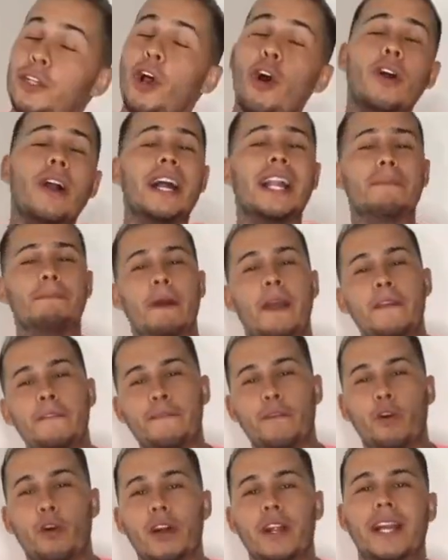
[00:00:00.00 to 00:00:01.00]
You don't gotta pay
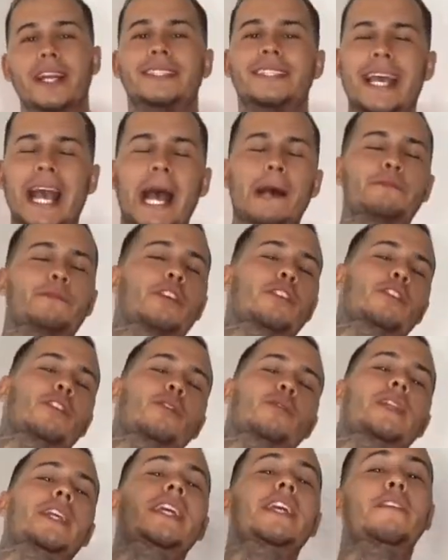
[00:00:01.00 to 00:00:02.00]
for it, it's
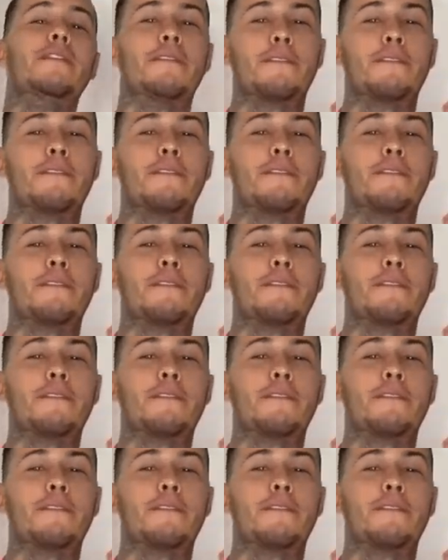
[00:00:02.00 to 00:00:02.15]
absolutely